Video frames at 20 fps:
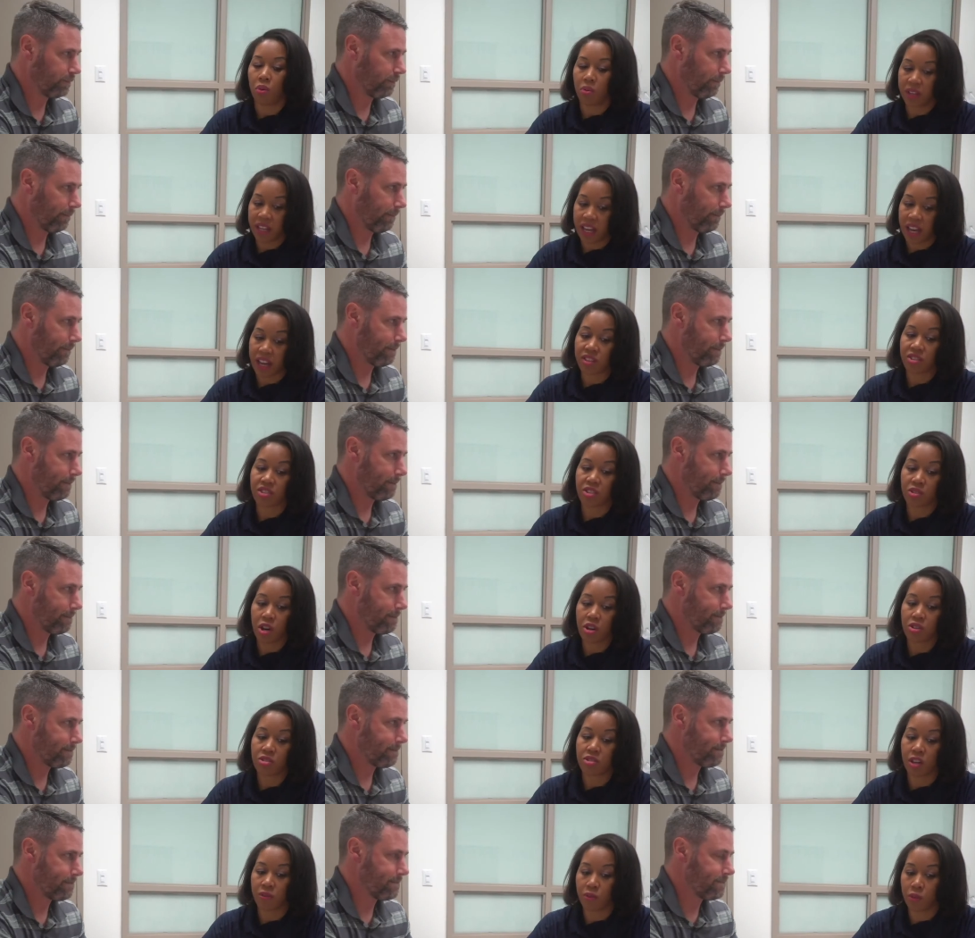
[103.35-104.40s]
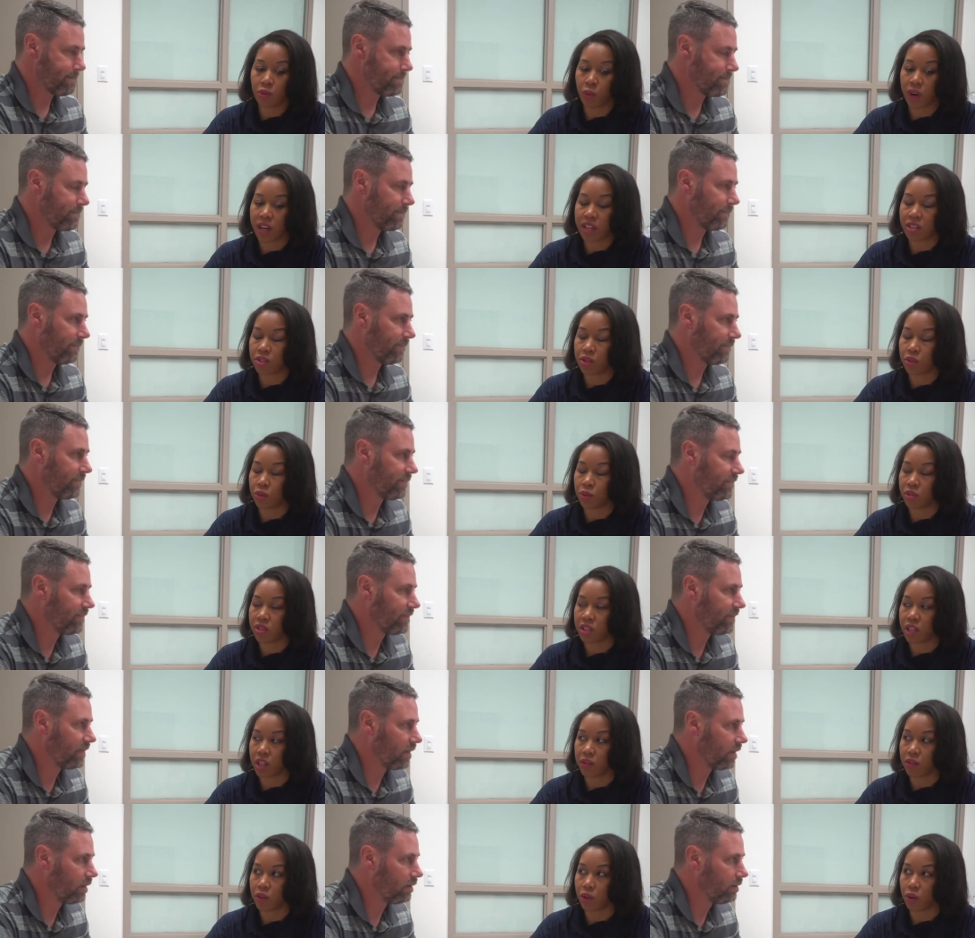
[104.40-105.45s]
Speaker 1: yes, there are several ways to
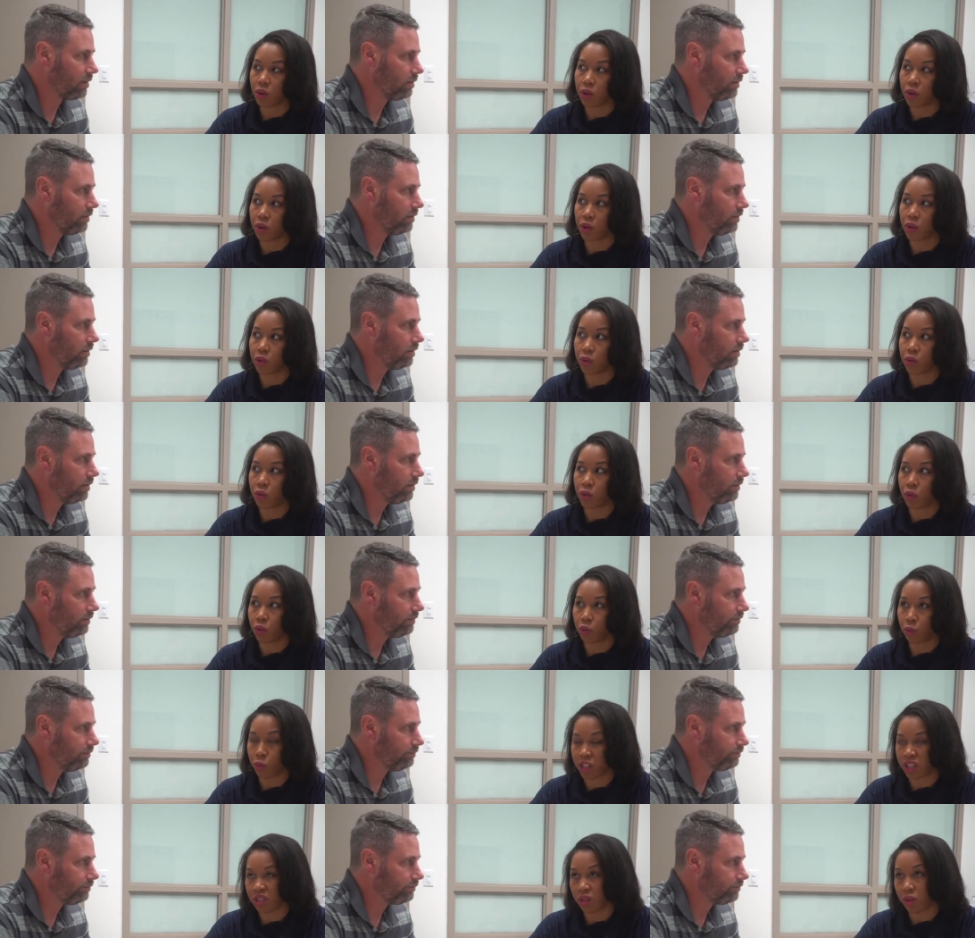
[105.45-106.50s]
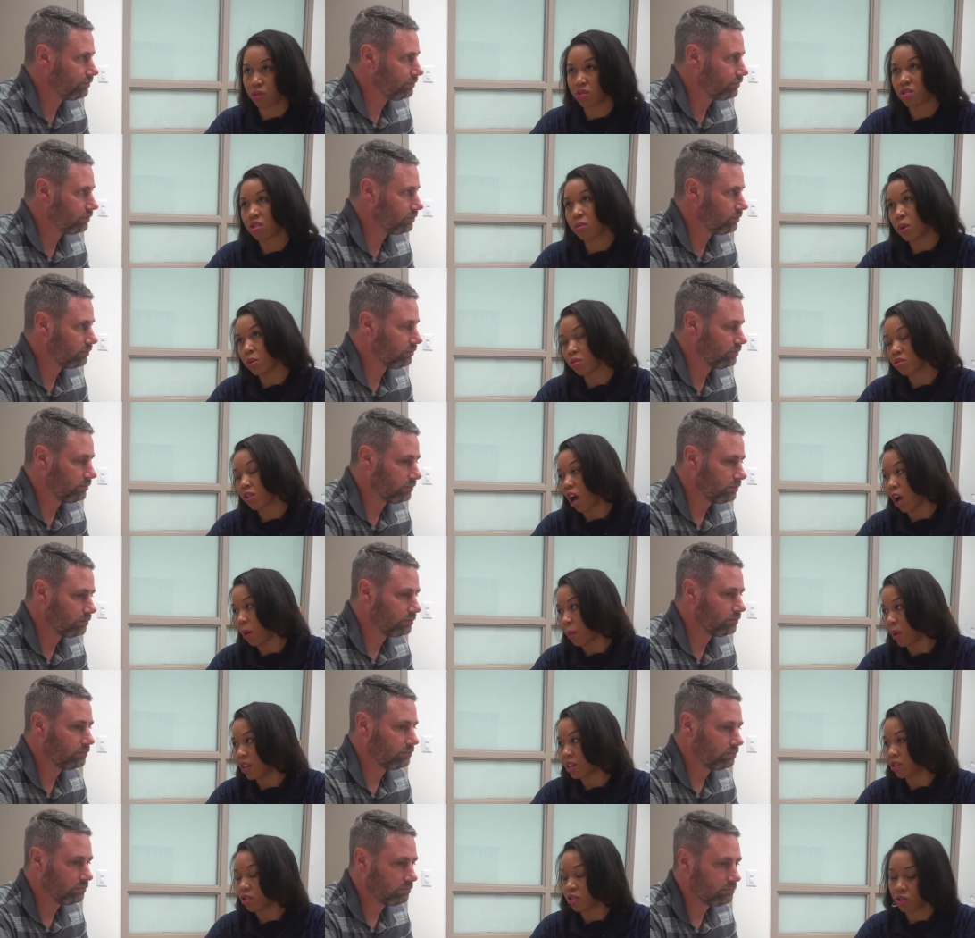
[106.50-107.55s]
receive your results. The most common
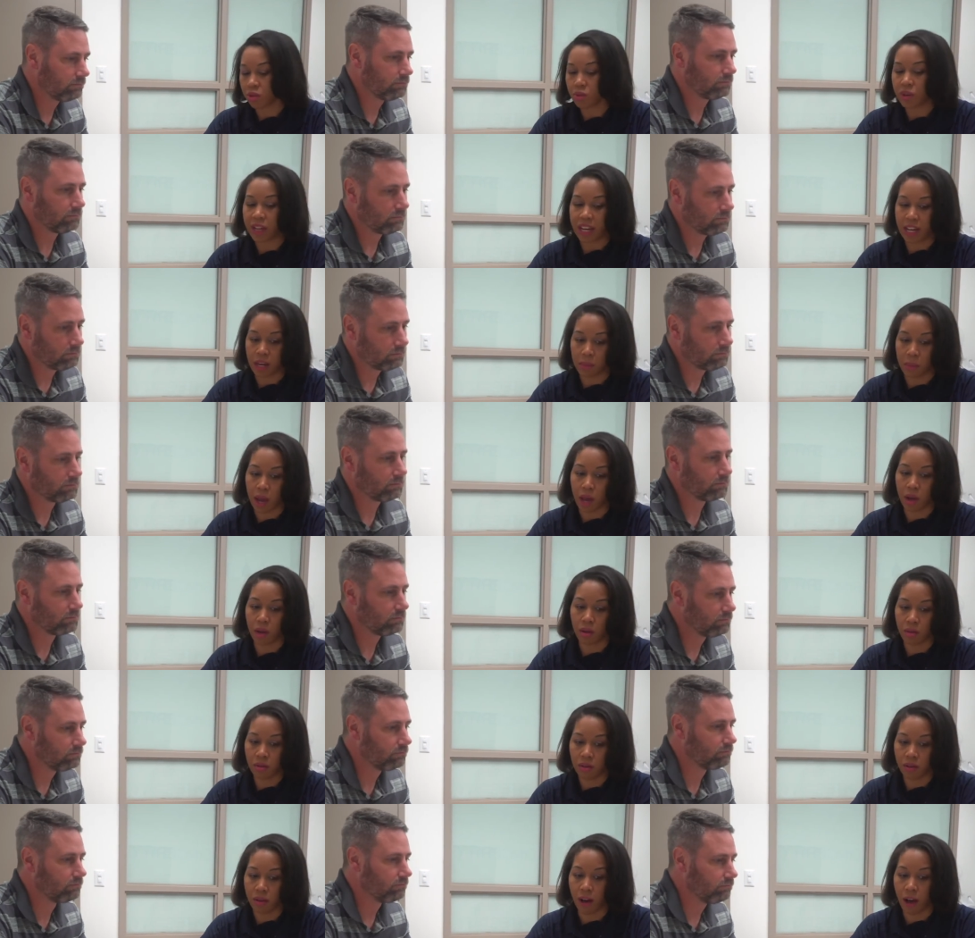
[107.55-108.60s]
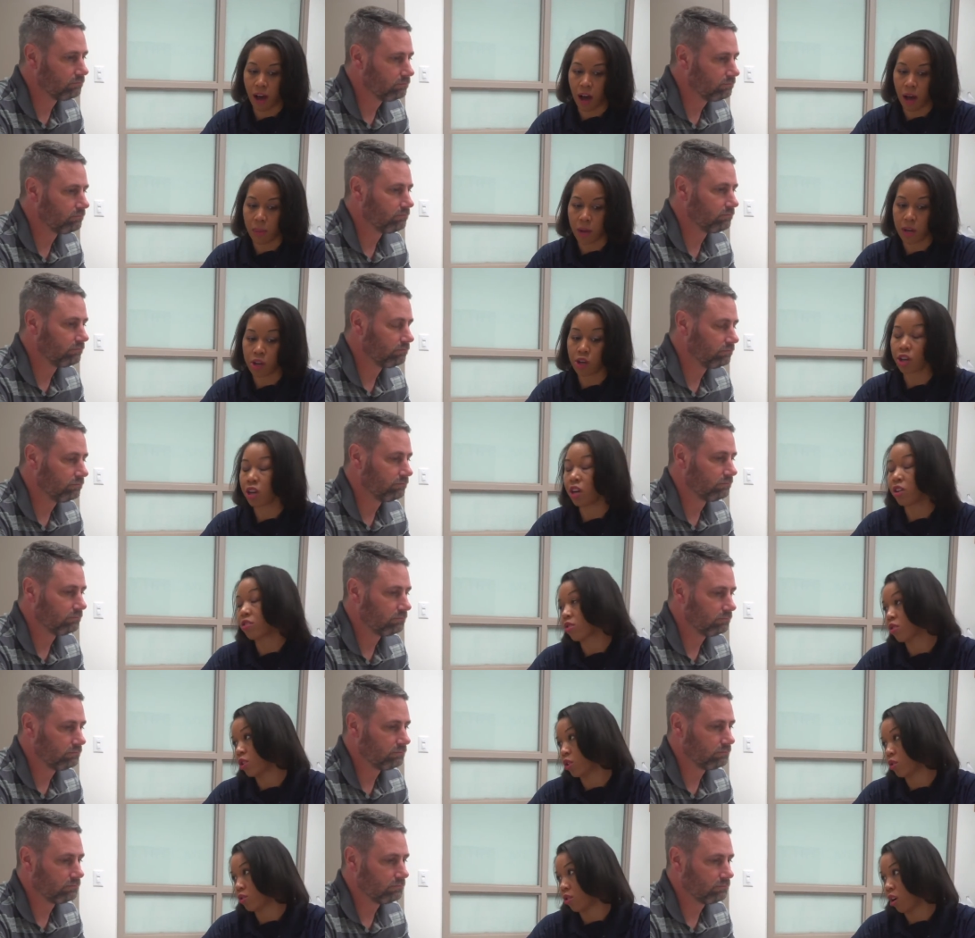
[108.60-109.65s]
is through email, um, and you can also
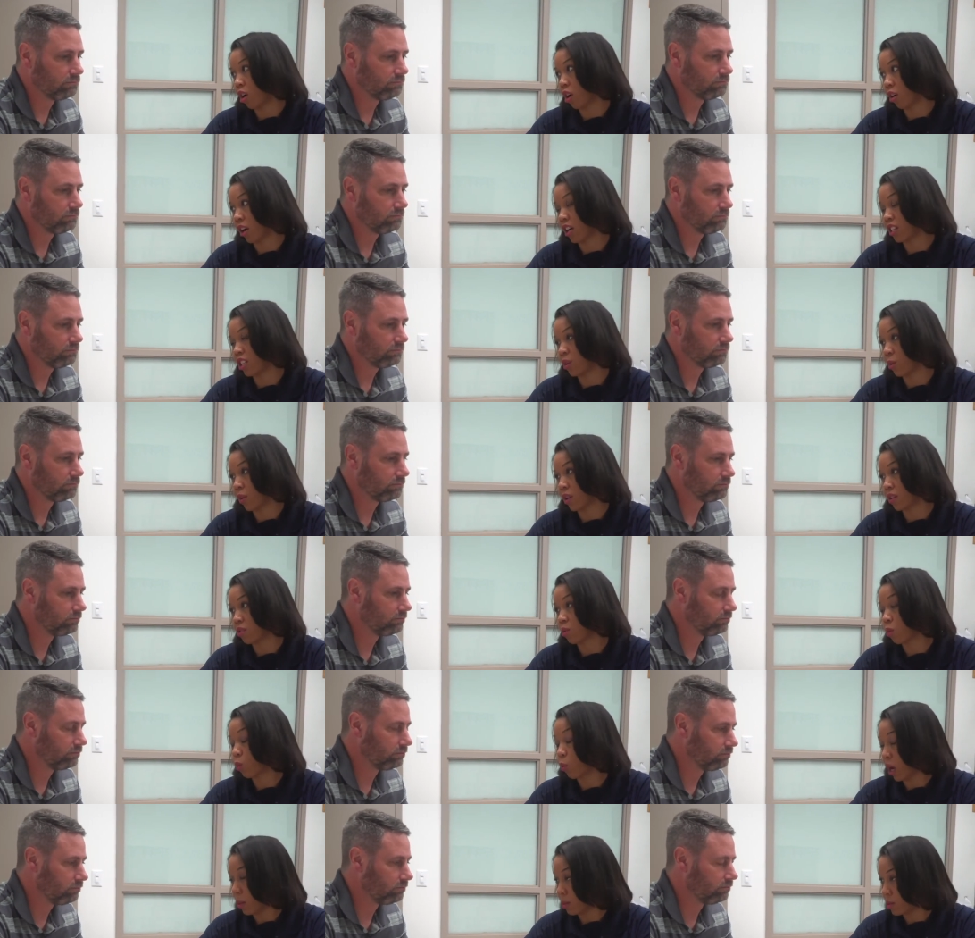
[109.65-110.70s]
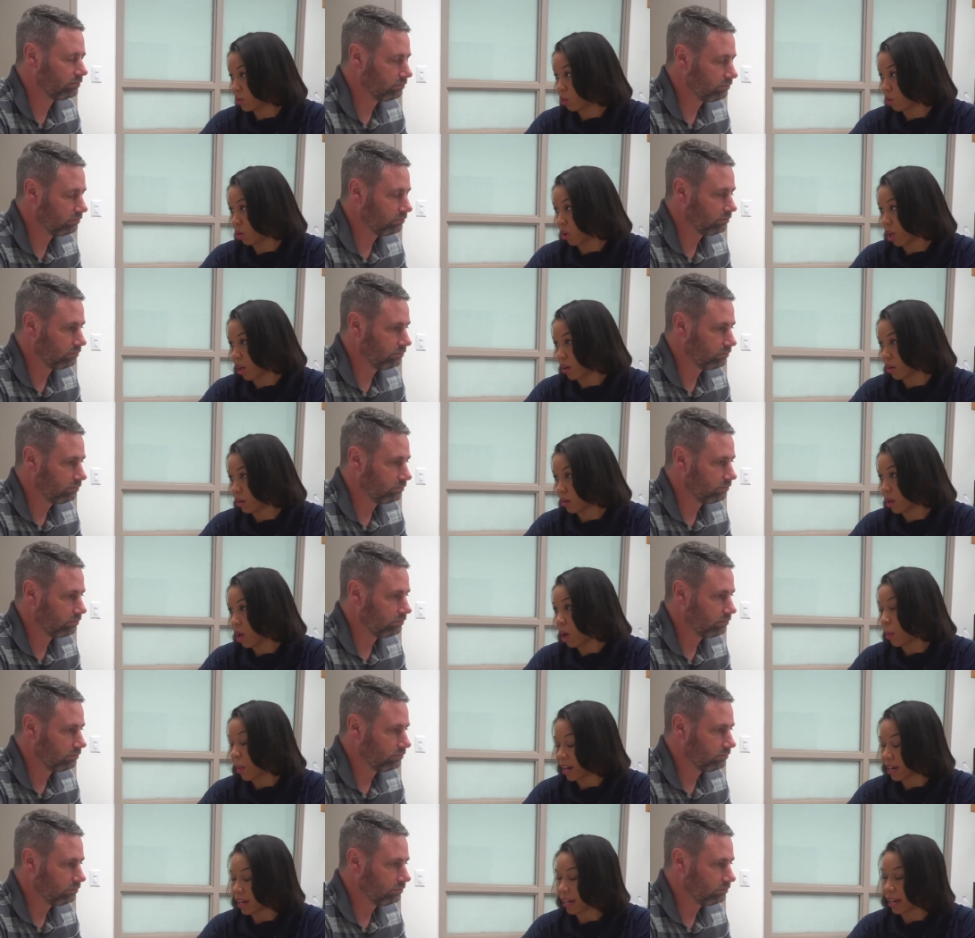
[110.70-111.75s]
use our SOS web tool on
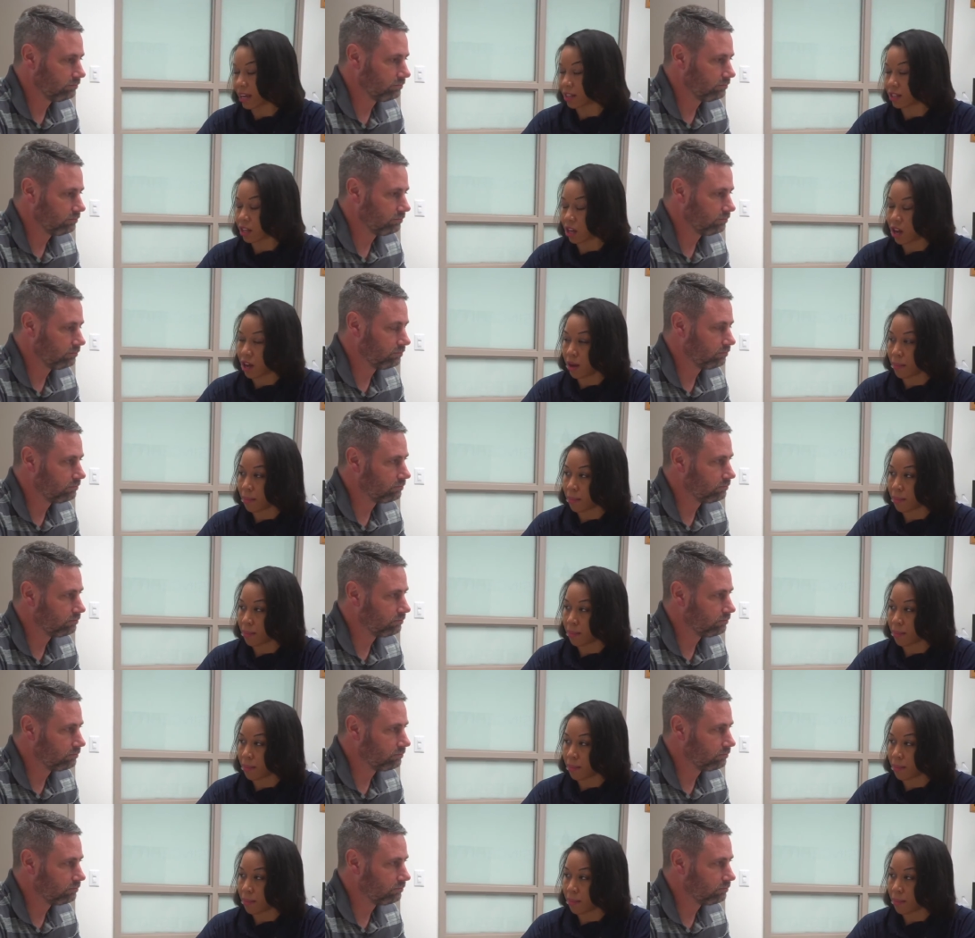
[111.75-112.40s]
my.cat.com.